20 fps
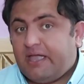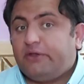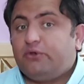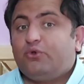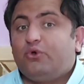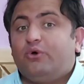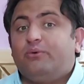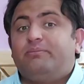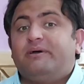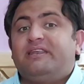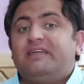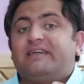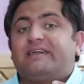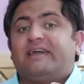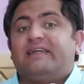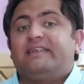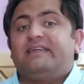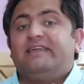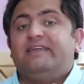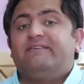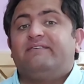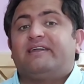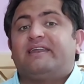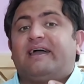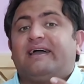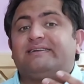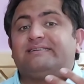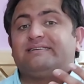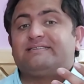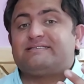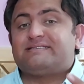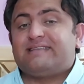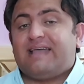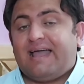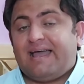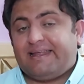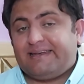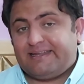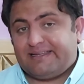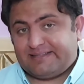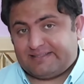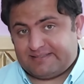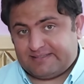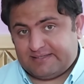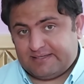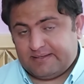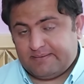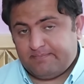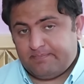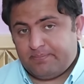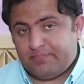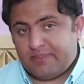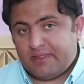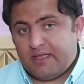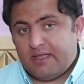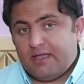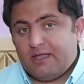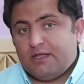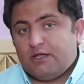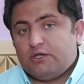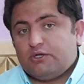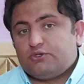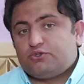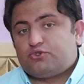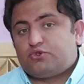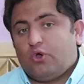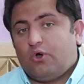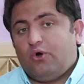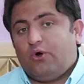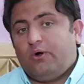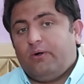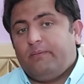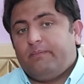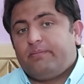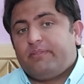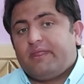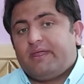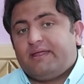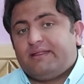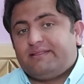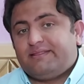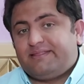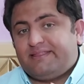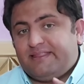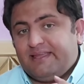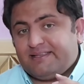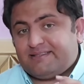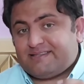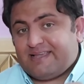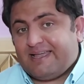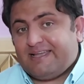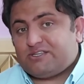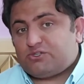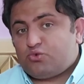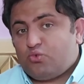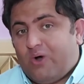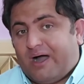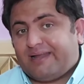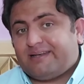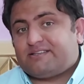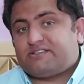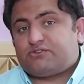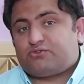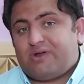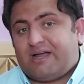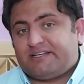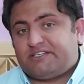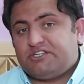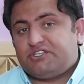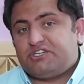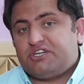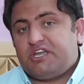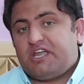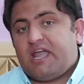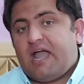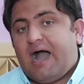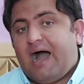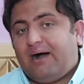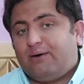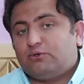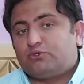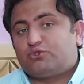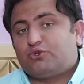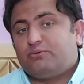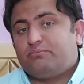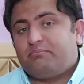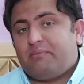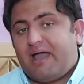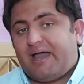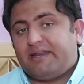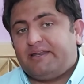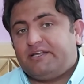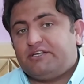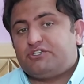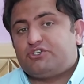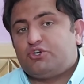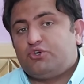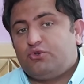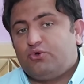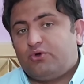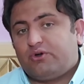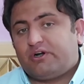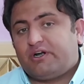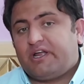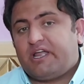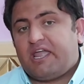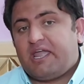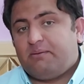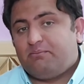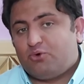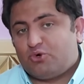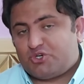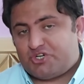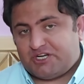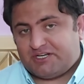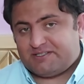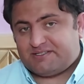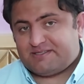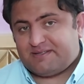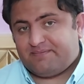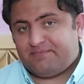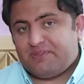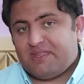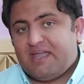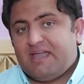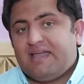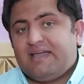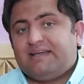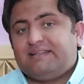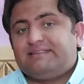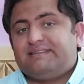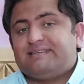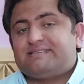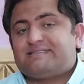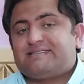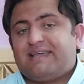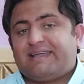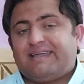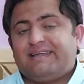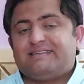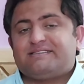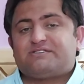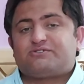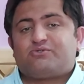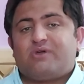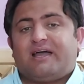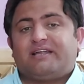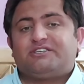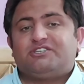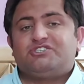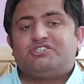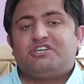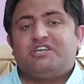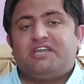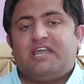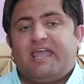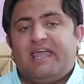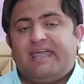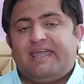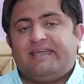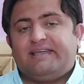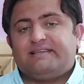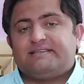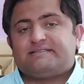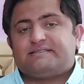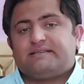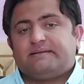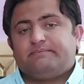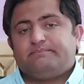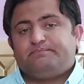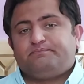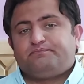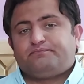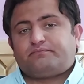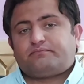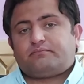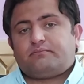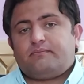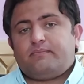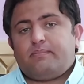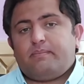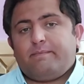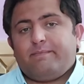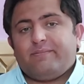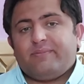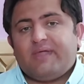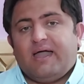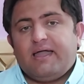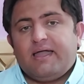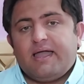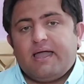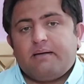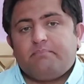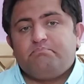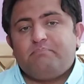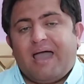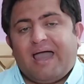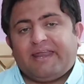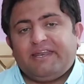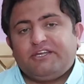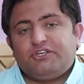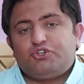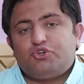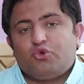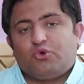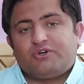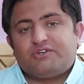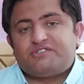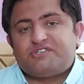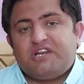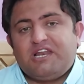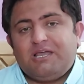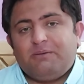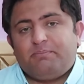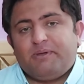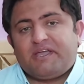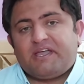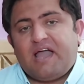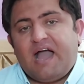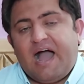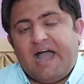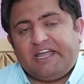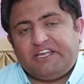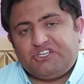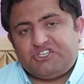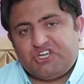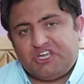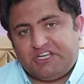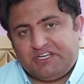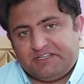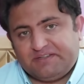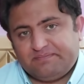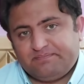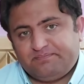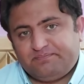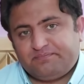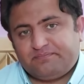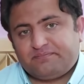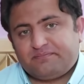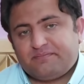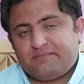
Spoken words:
and nobody can even understand it. So, this is one strategy how to manage your emotions. The second strategy is manage your sleeping hygiene.